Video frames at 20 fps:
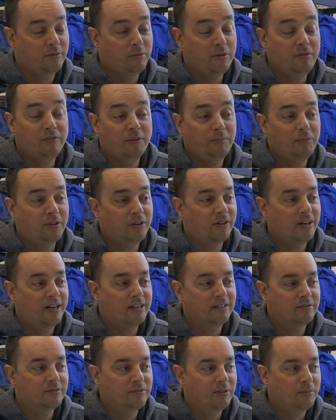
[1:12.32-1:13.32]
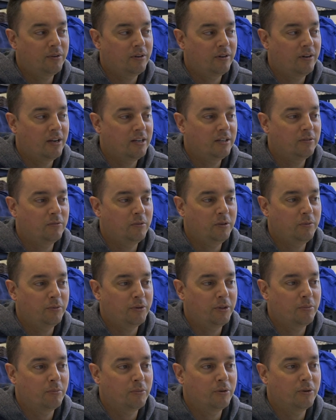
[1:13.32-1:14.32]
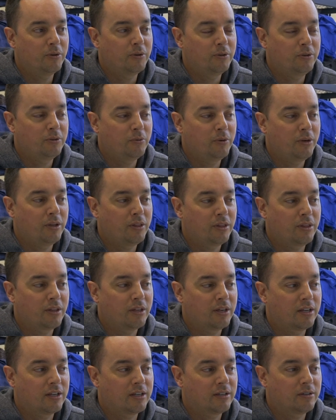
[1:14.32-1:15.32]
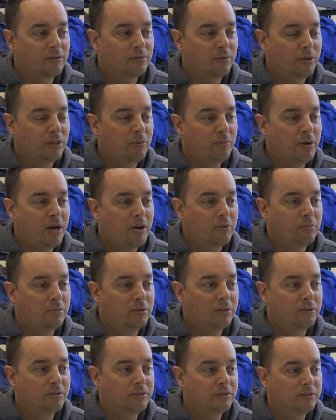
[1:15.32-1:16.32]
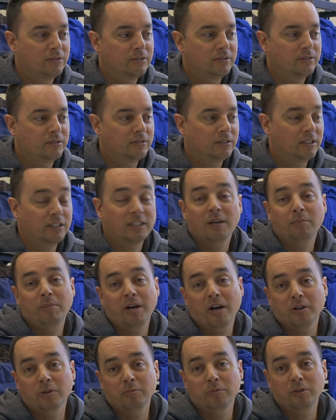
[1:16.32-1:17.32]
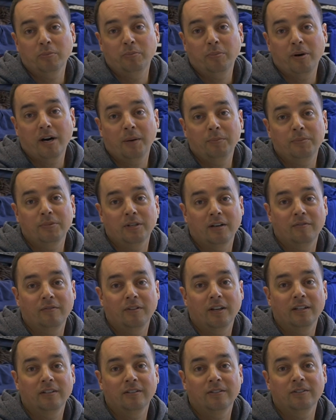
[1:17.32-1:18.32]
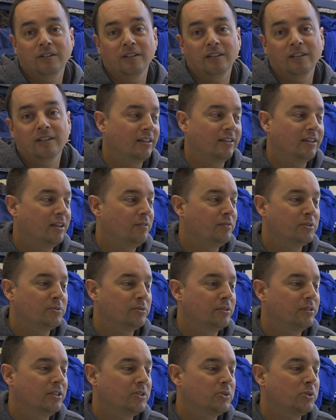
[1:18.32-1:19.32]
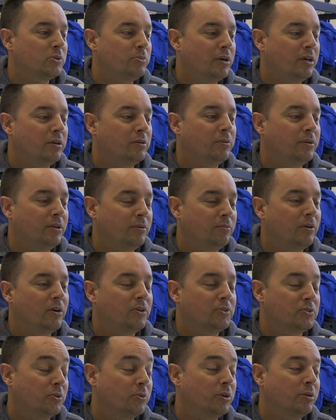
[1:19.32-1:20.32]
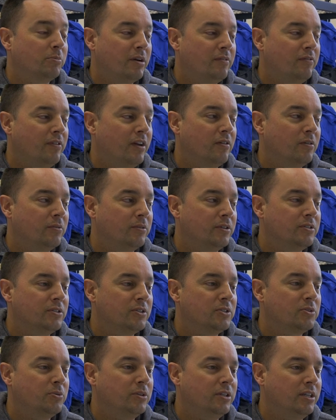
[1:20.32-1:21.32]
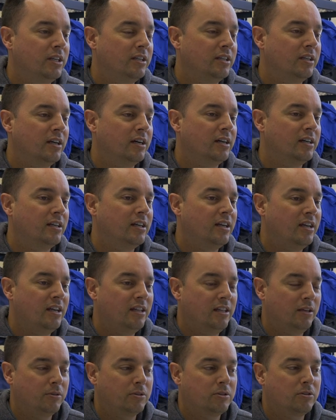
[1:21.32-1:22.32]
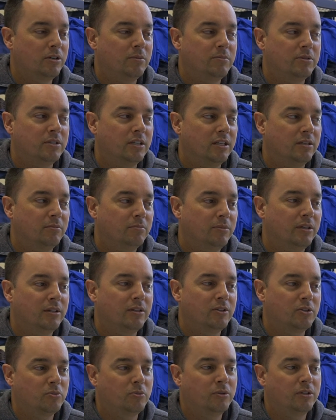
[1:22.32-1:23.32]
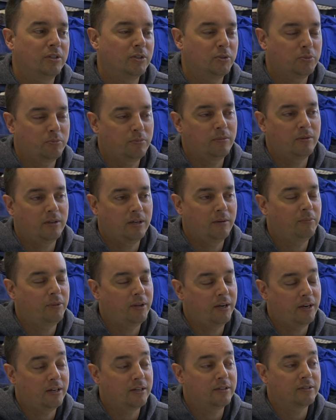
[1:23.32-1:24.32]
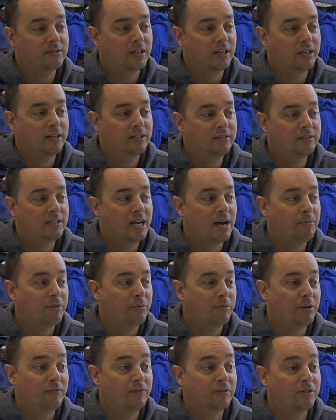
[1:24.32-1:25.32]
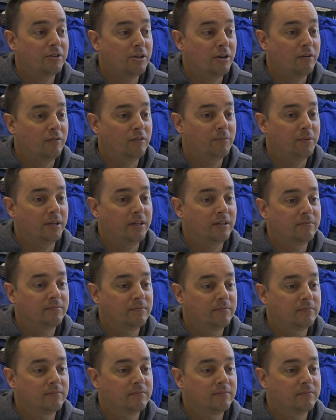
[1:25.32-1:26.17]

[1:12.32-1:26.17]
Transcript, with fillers: we flipped it around and went with maroon with the powder blue. I think that powder blue pops off that, don't you think? I love this one. This is probably also one of my favorite ones. This one and I think it was Cream City, but this one is up there as top 3 for sure for me.